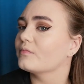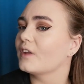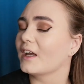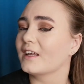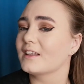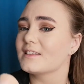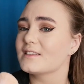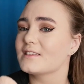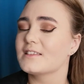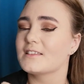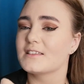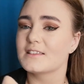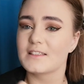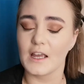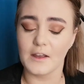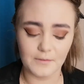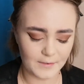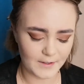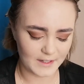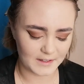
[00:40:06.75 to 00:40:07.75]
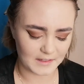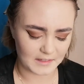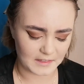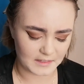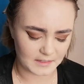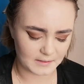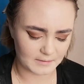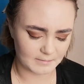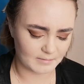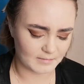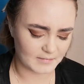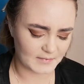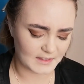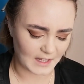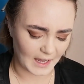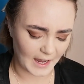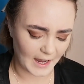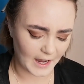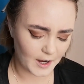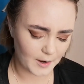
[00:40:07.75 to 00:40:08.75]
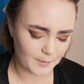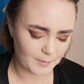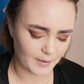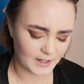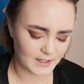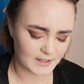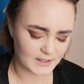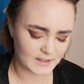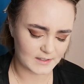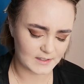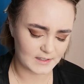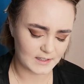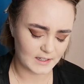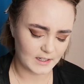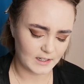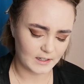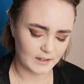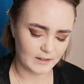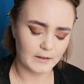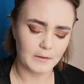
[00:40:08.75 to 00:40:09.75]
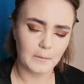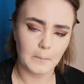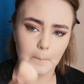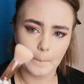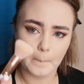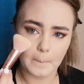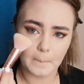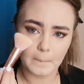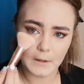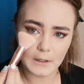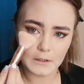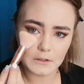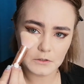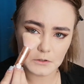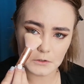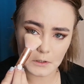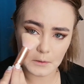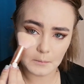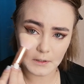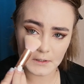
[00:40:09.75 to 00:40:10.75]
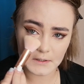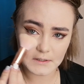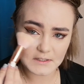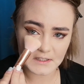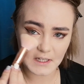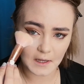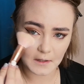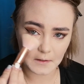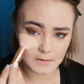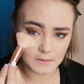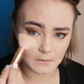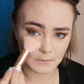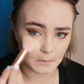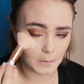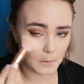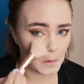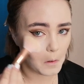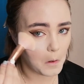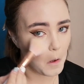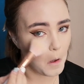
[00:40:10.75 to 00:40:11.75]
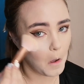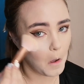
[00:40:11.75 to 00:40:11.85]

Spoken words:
Like, it's definitely there, but it's extremely subtle.